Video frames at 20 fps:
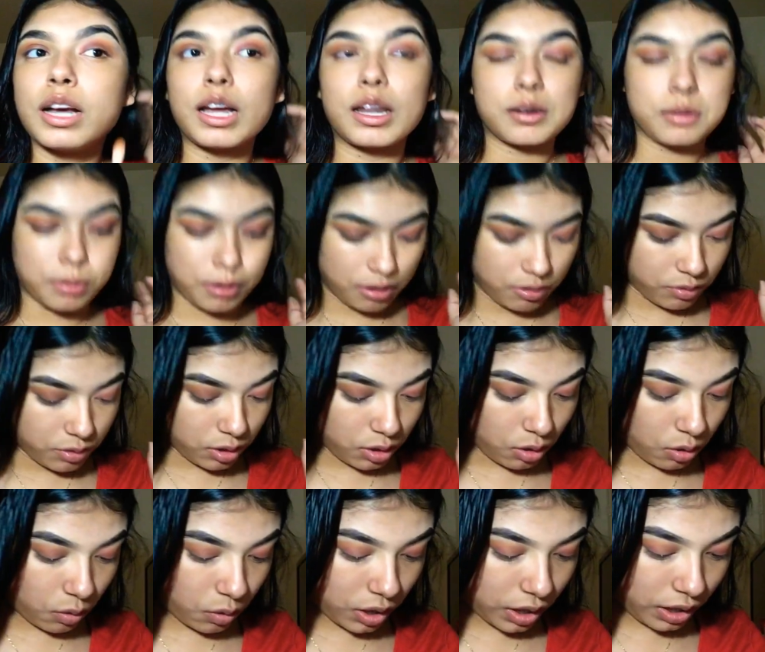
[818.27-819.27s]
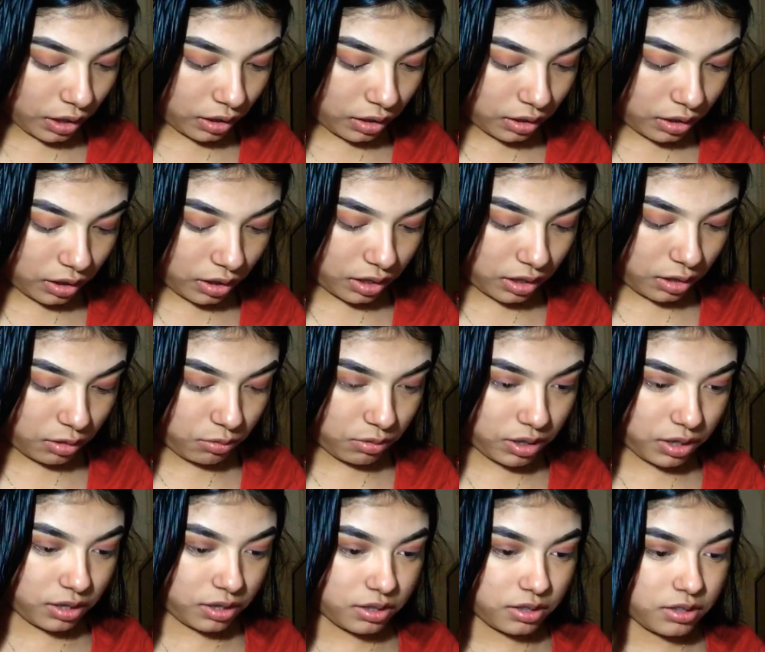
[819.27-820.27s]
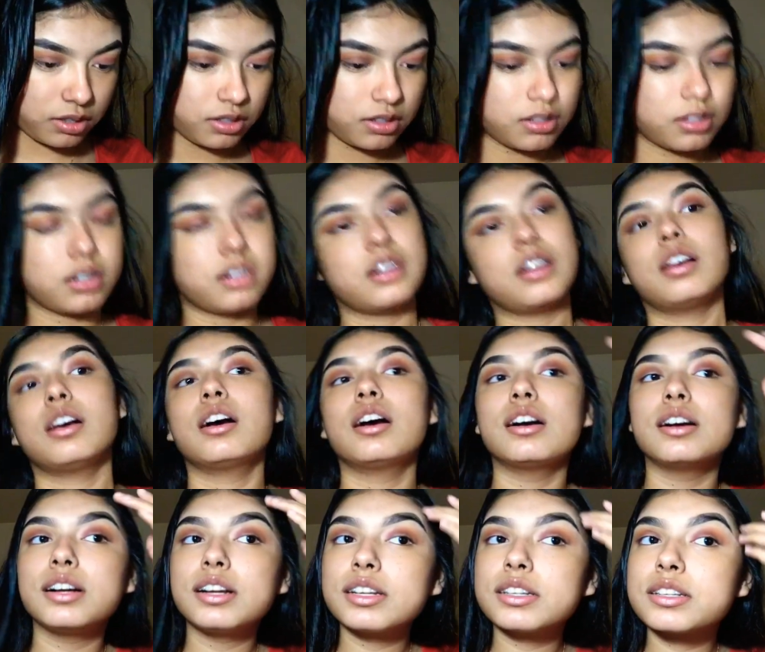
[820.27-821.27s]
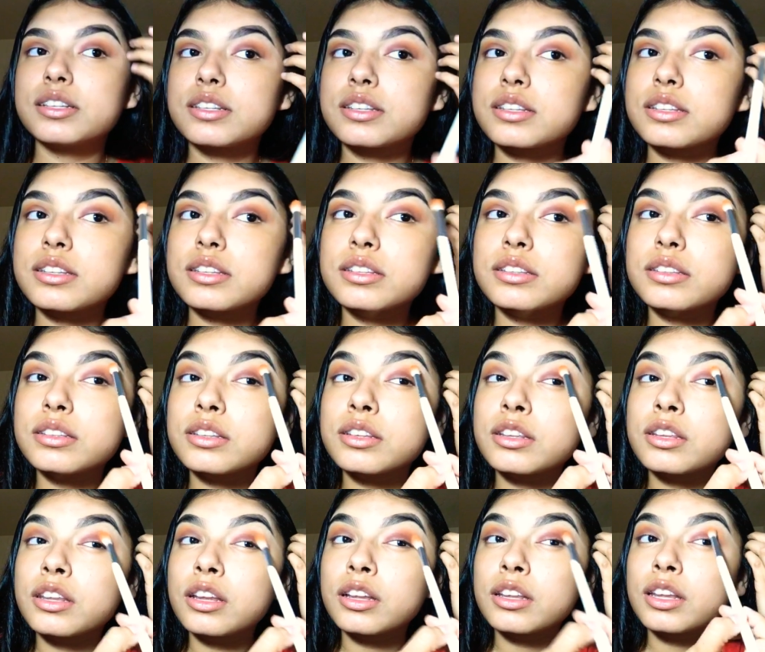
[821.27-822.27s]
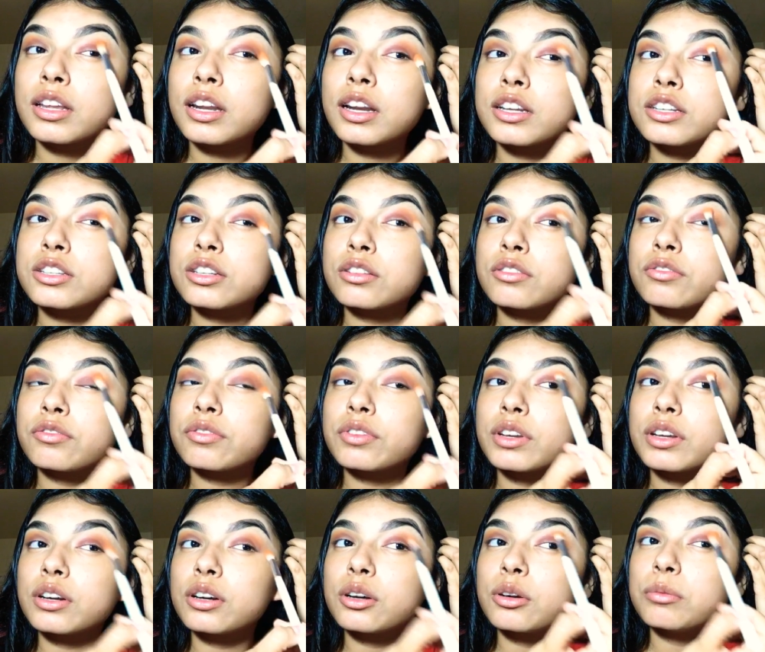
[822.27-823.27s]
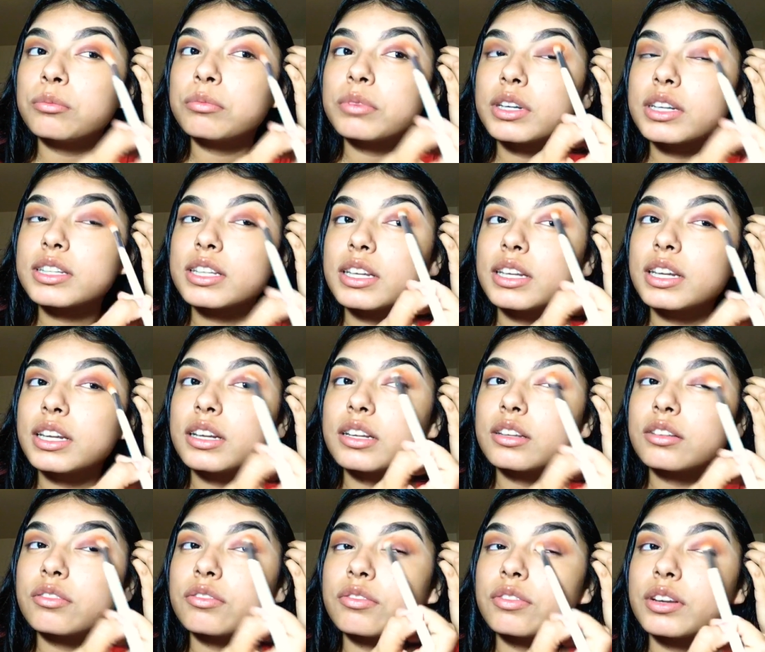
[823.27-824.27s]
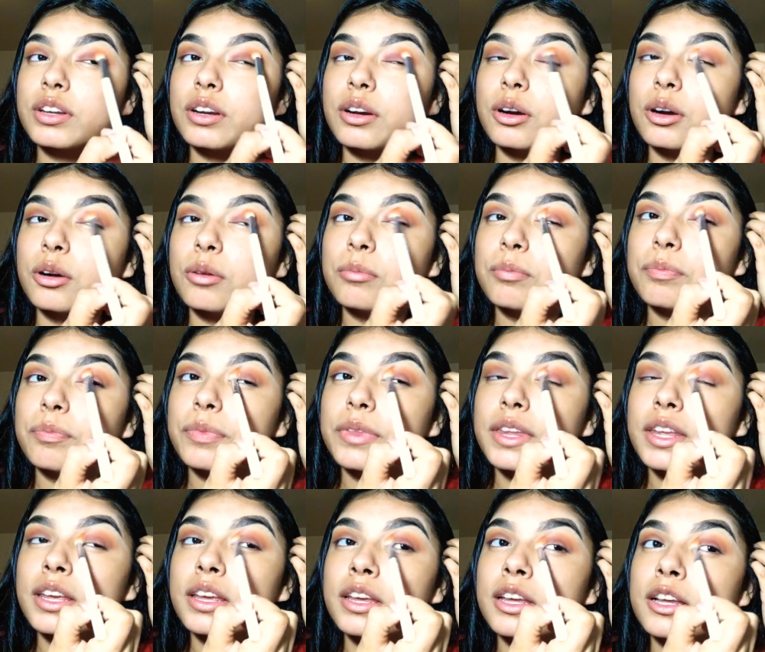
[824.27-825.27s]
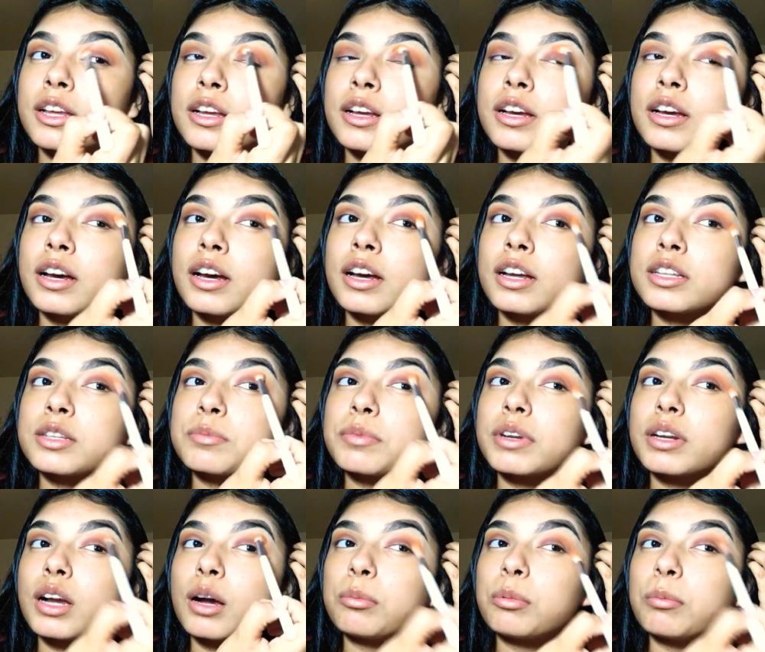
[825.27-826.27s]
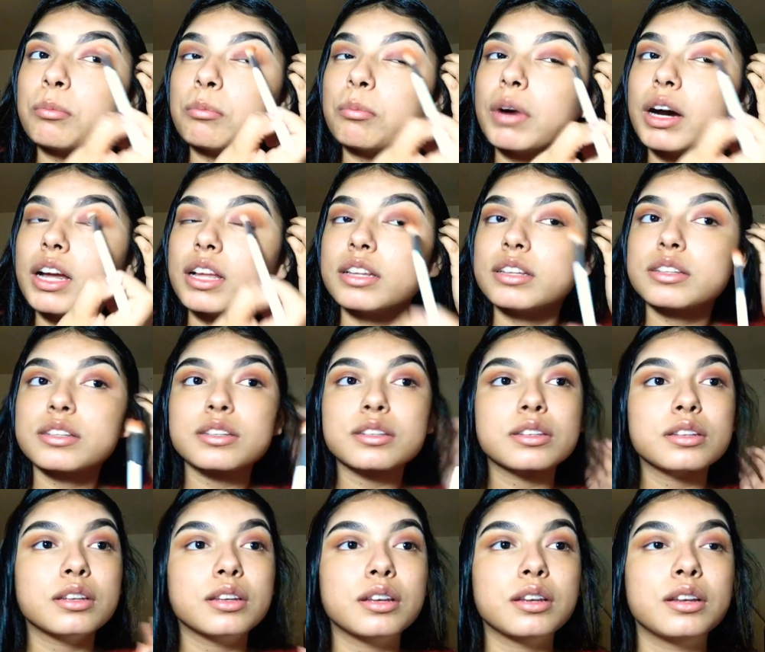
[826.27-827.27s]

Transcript: I'm not even going anywhere. I just thought that I should film because I needed to film. It's been a couple months.